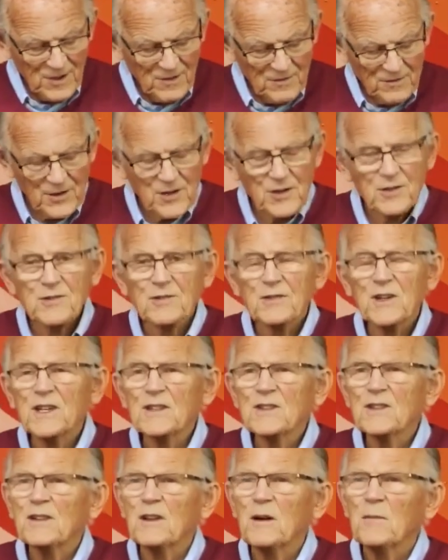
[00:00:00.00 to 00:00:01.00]
"For this
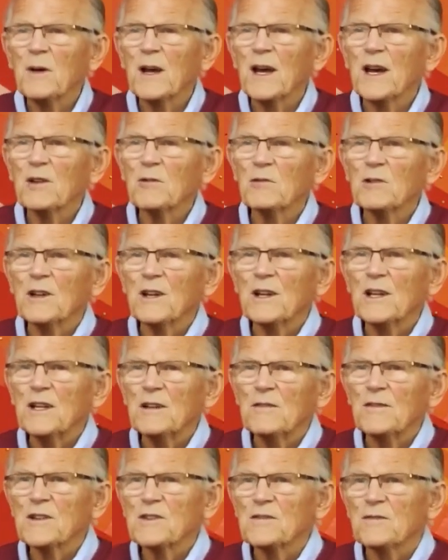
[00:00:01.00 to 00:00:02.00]
reason, a man will
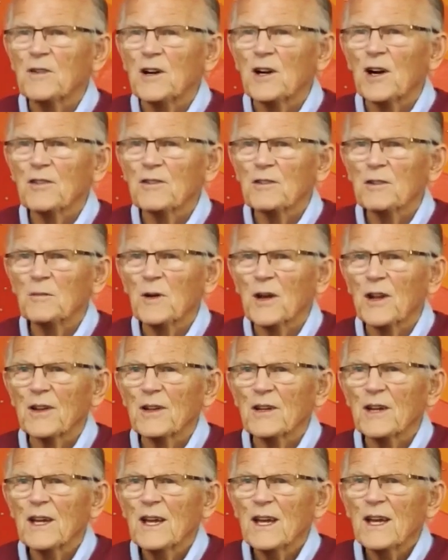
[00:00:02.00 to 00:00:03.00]
leave his father and mother